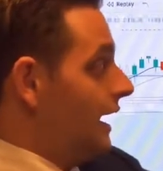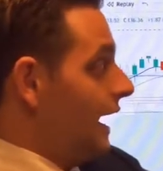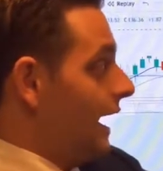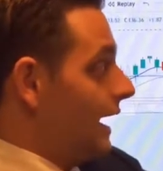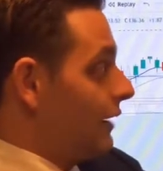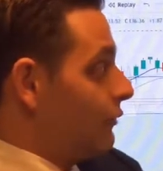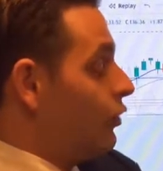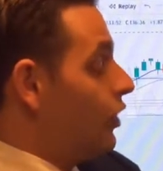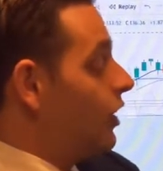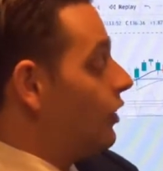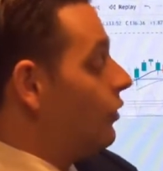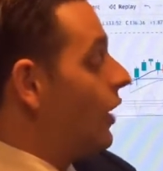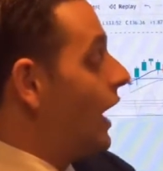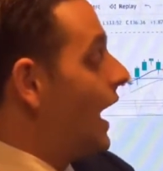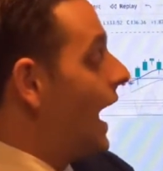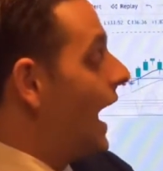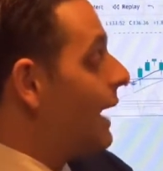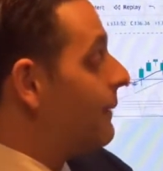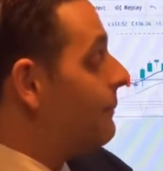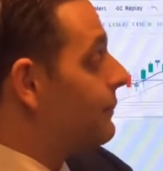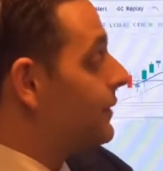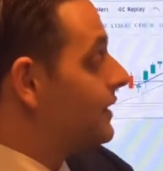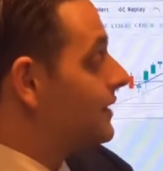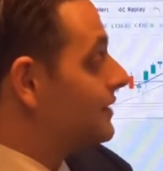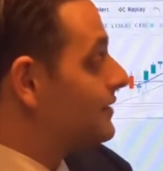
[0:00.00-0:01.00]
And what will
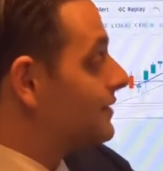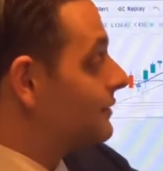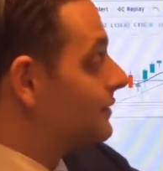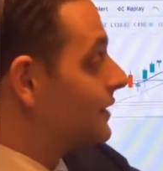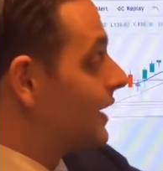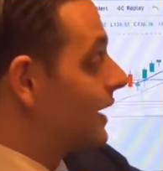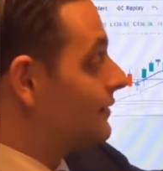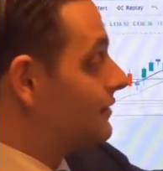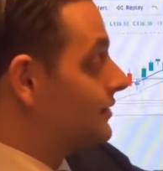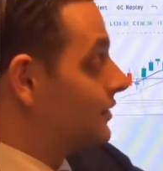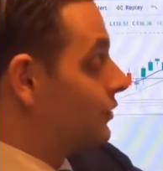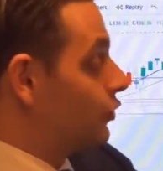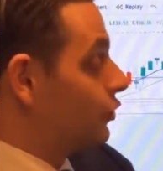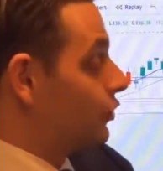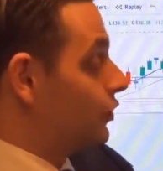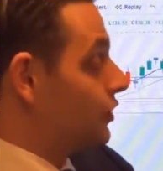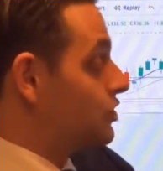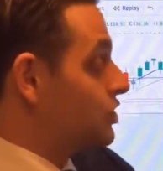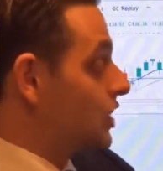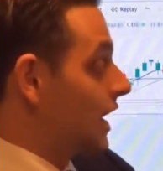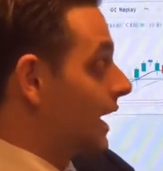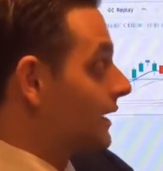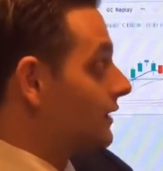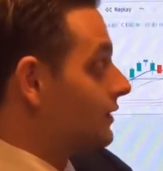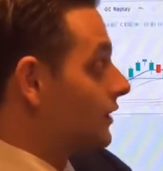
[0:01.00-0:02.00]
happen is sometimes it will
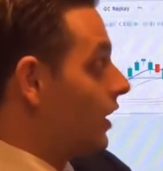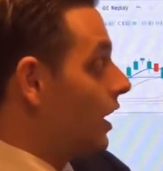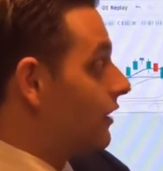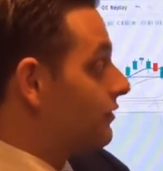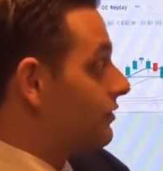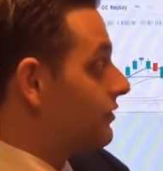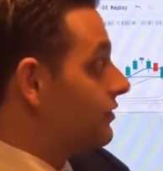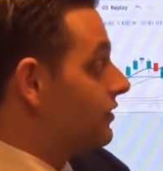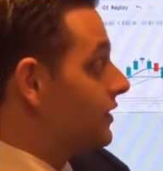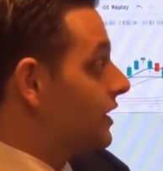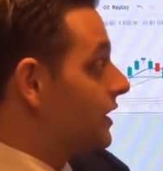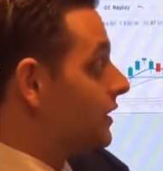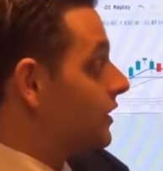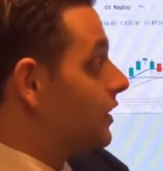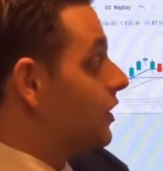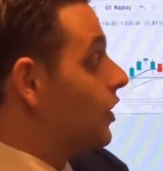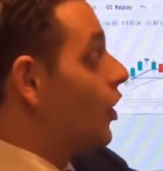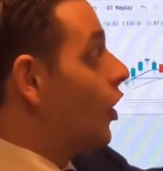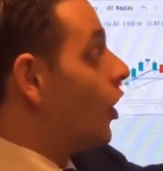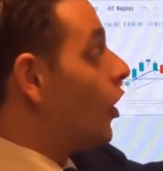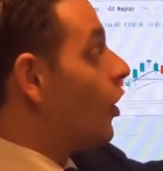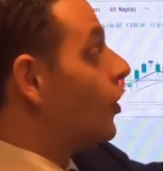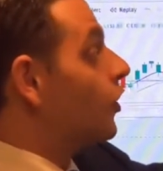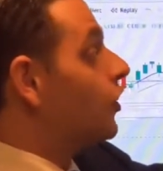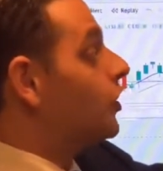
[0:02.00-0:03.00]
reject off of it
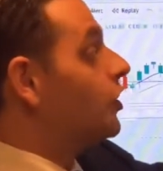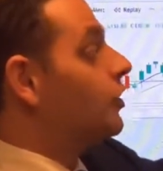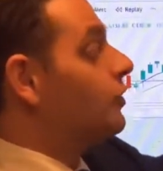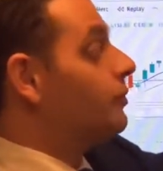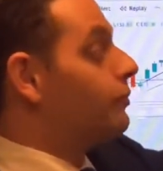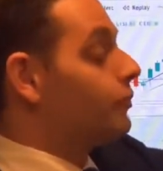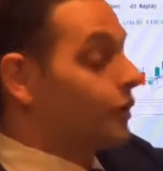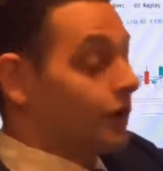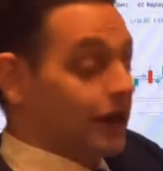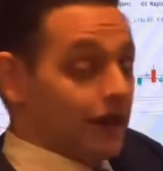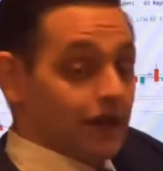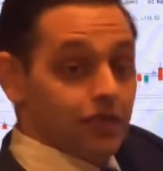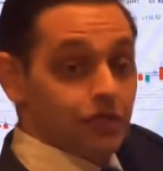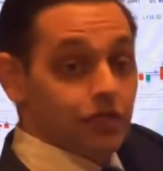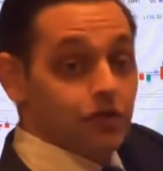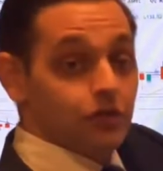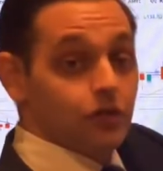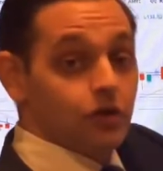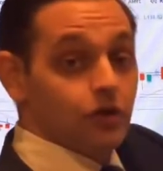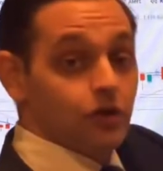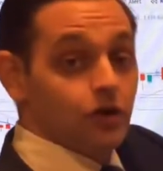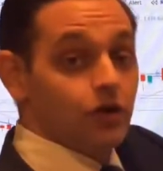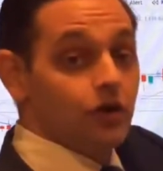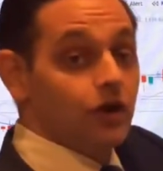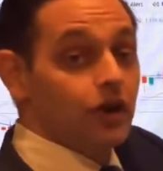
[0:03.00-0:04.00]
or it'll break
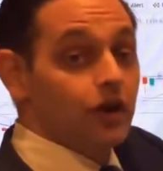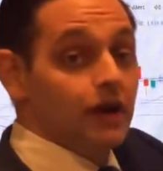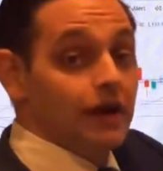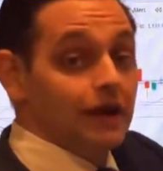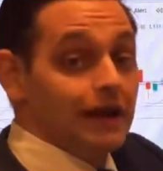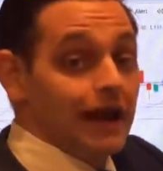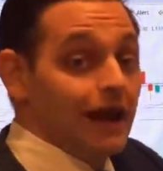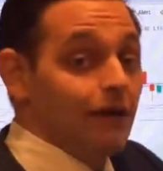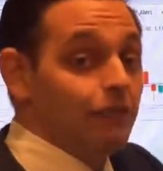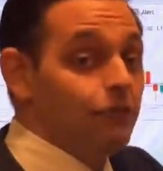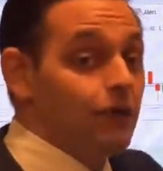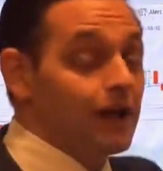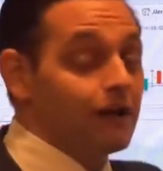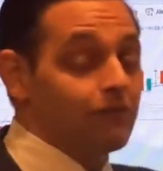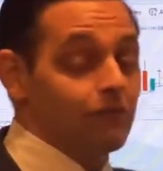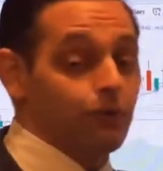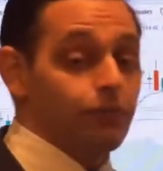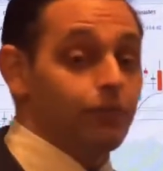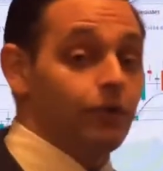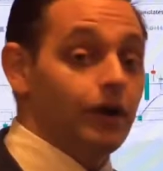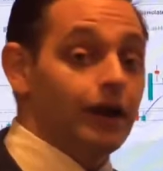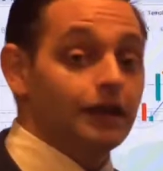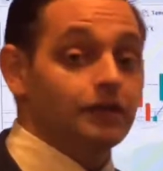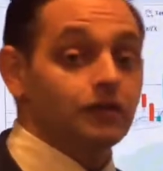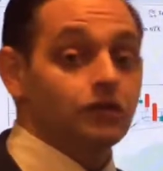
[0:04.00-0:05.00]
through. Now if we have a
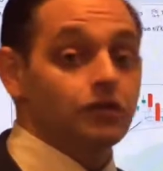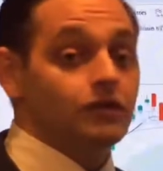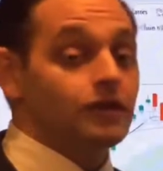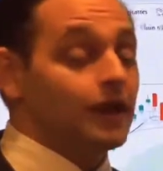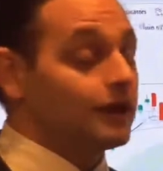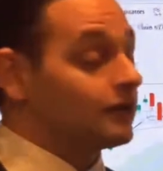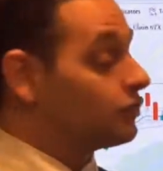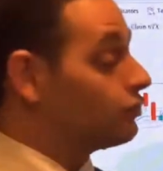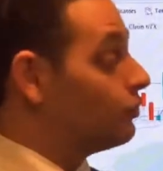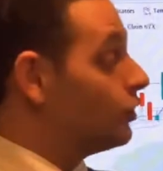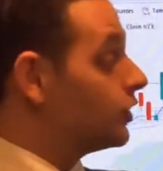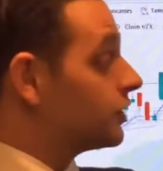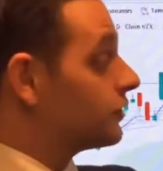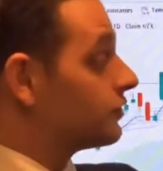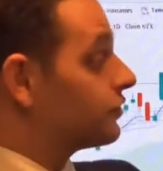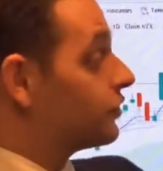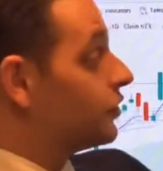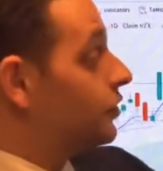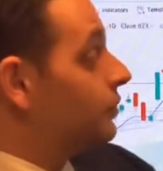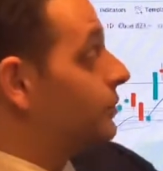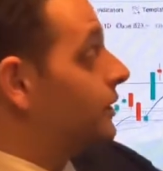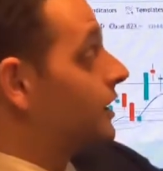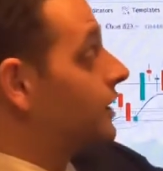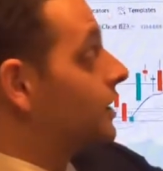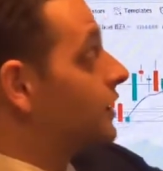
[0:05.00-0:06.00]
breakthrough, that's
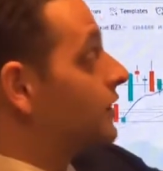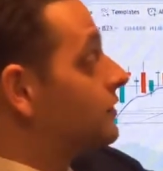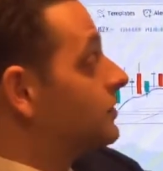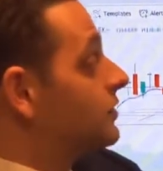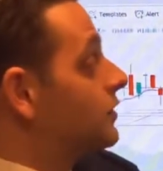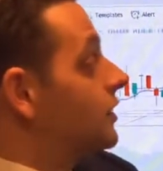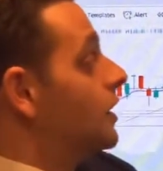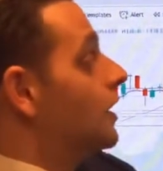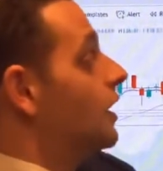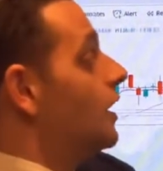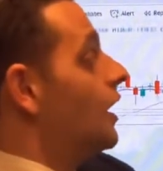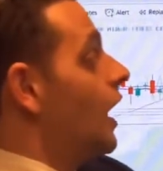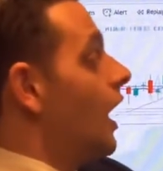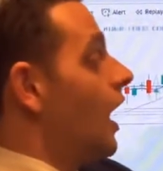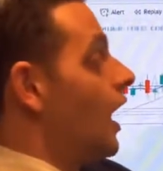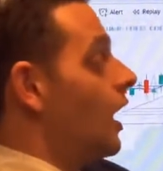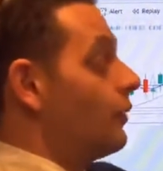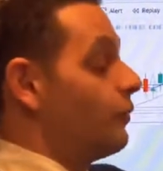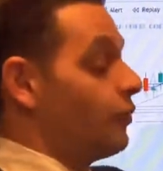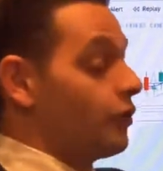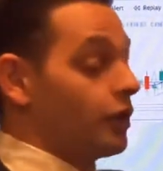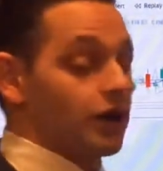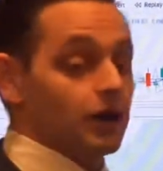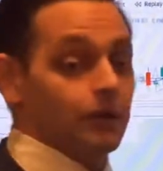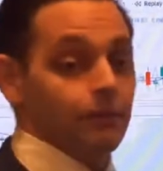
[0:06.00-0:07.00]
wonderful because
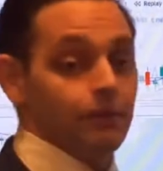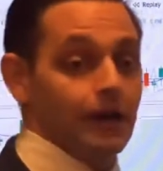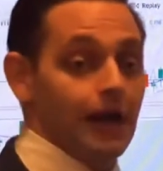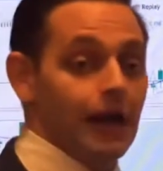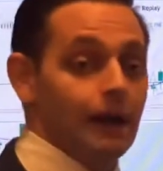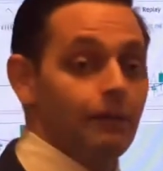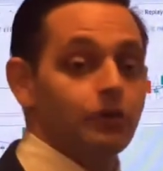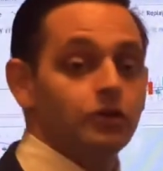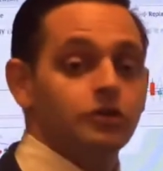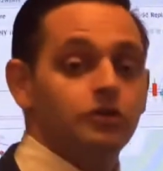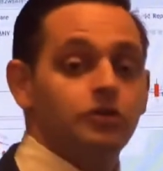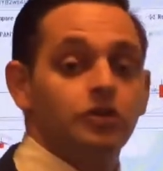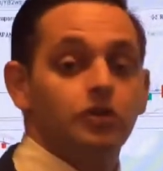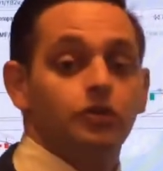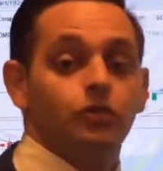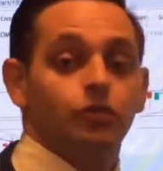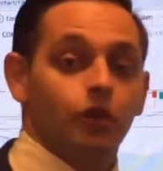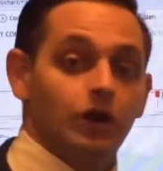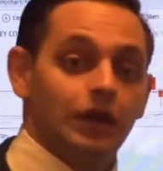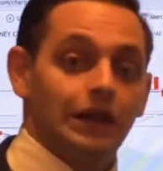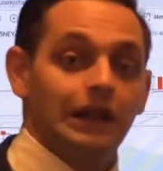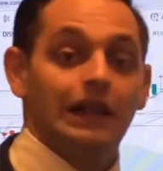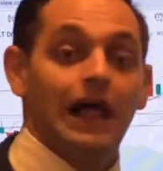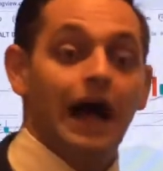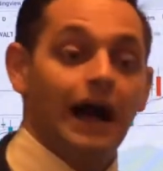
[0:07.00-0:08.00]
we're going to be able to
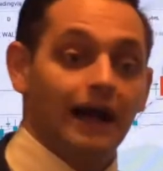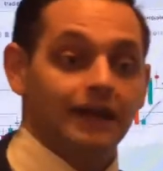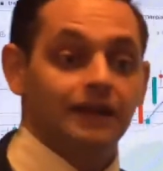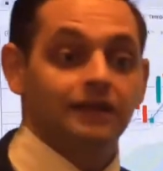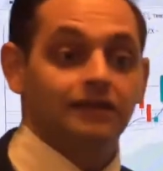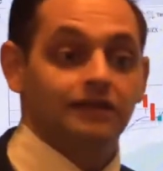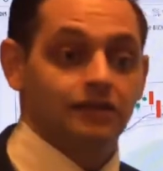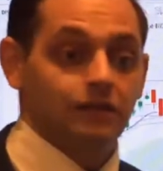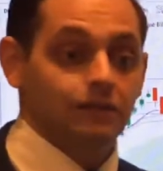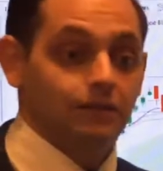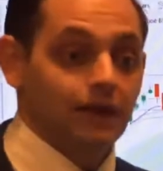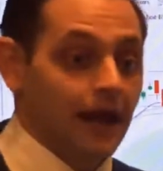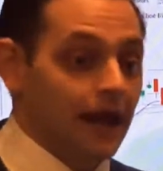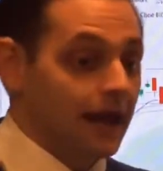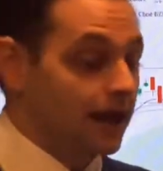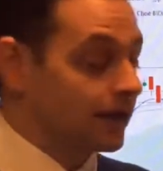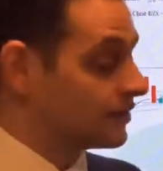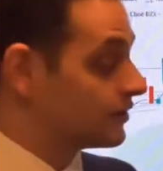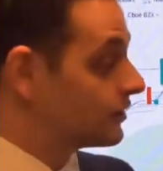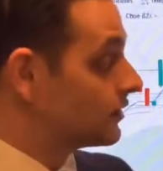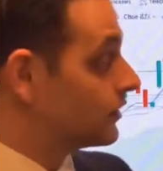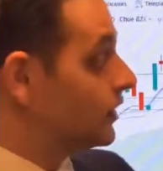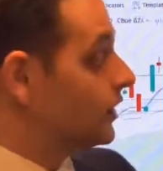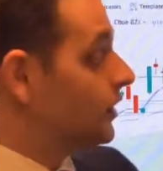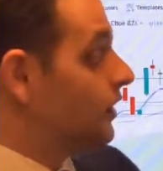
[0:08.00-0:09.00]
really lock in some
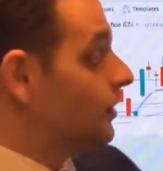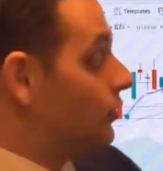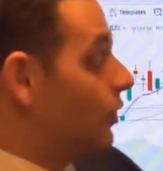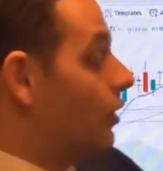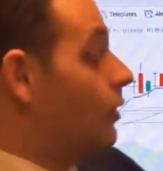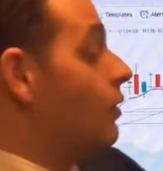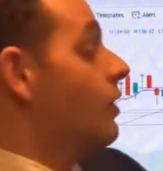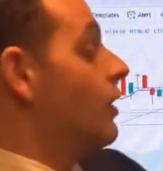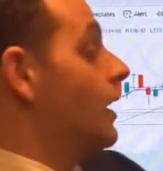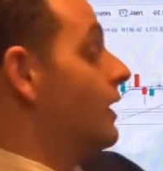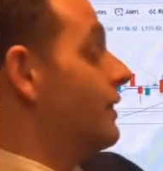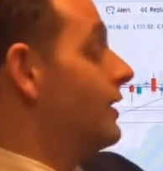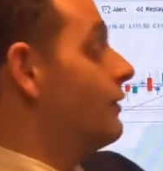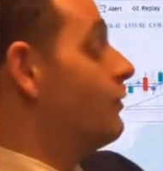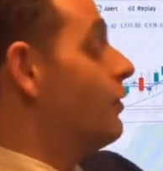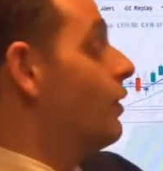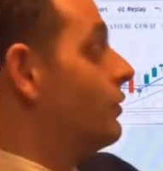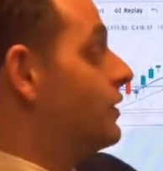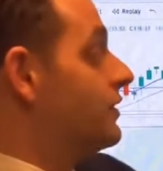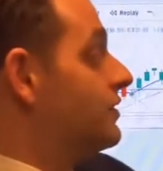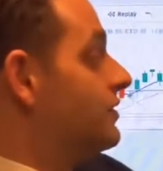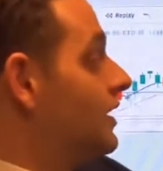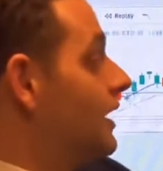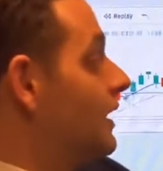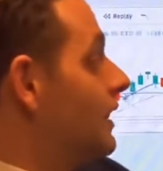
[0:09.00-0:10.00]
gains. And then what
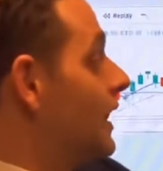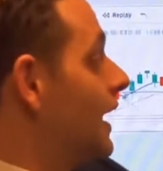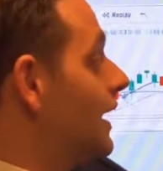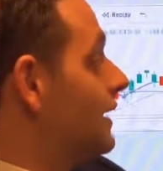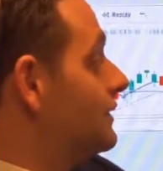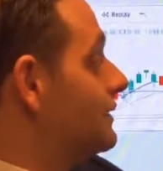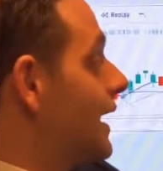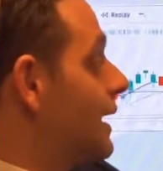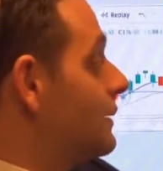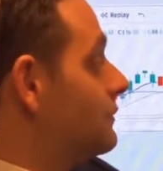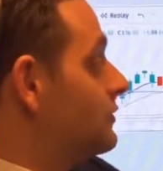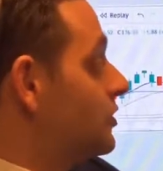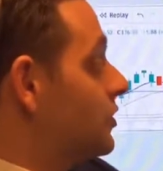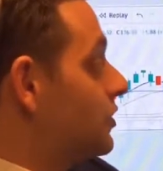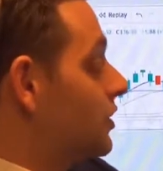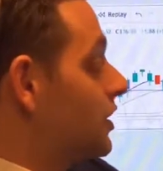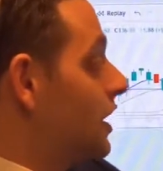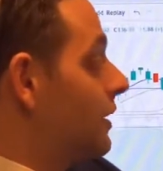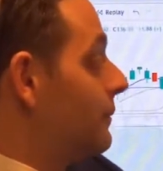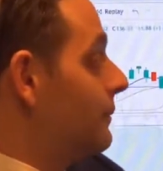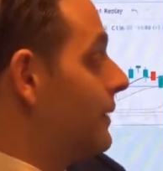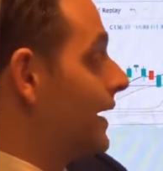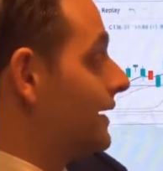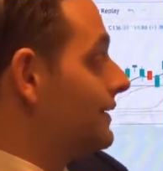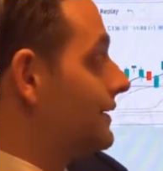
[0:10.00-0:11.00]
we see a lot of times, it'll
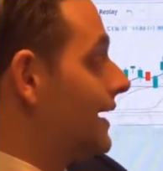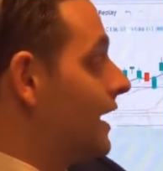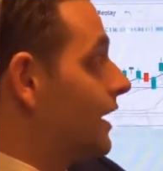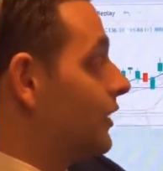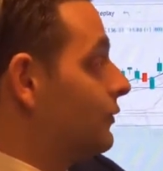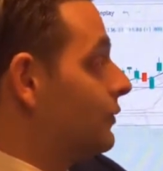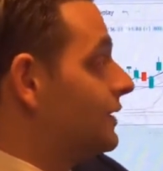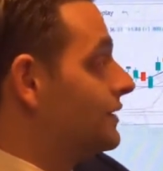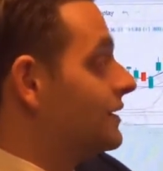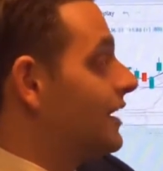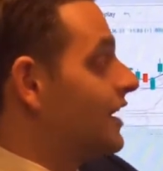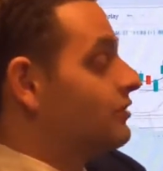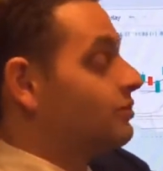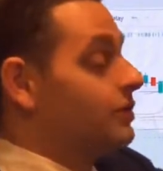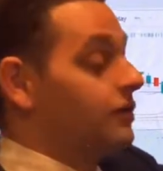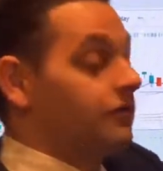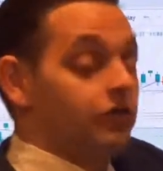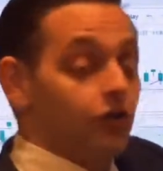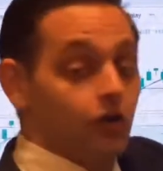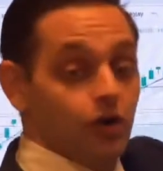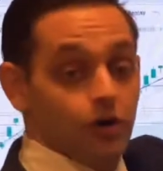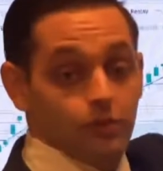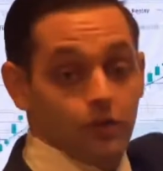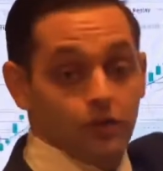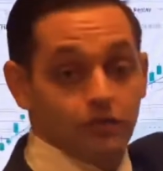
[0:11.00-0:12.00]
come back down and retest
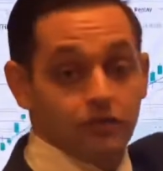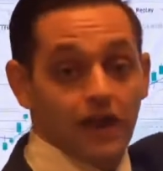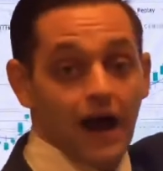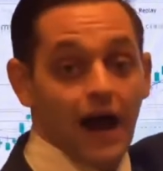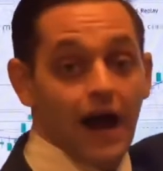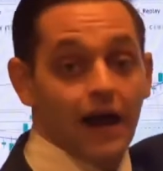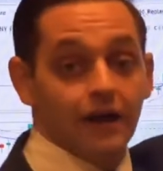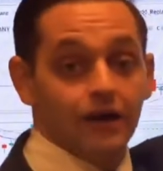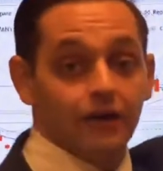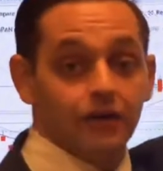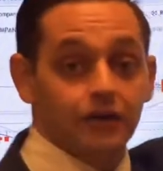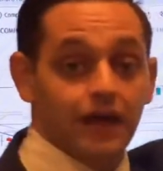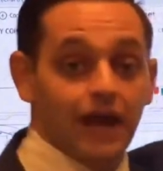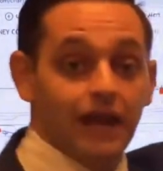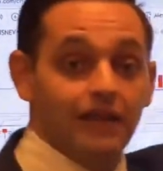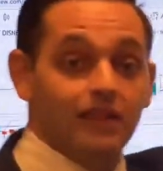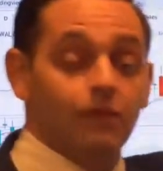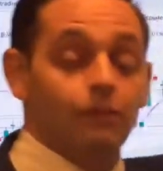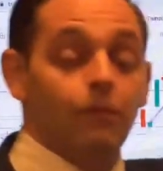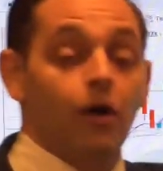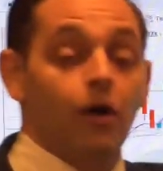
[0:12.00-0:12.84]
before it moves higher. Okay, the